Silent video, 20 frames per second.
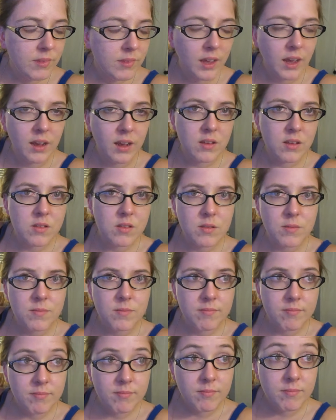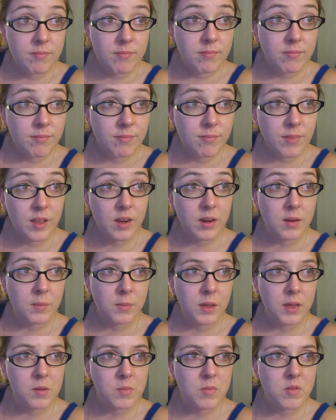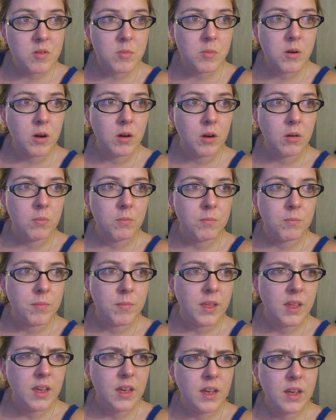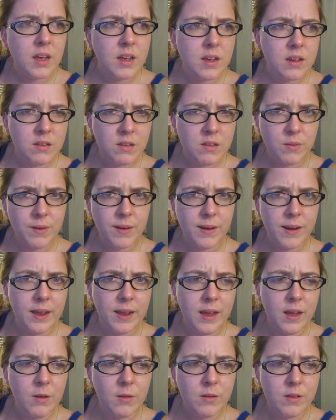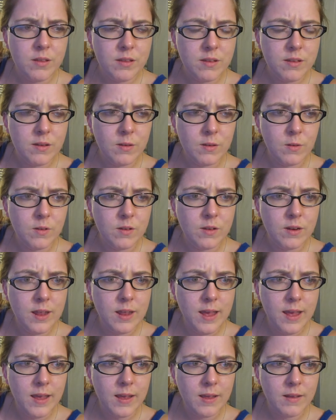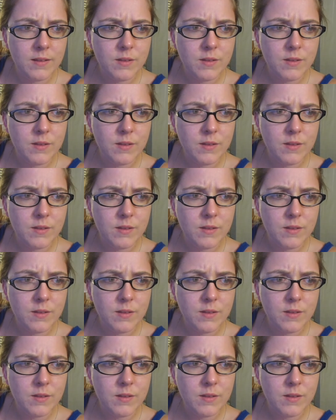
Yes then it becomes tomorrow. So right now, it's still today.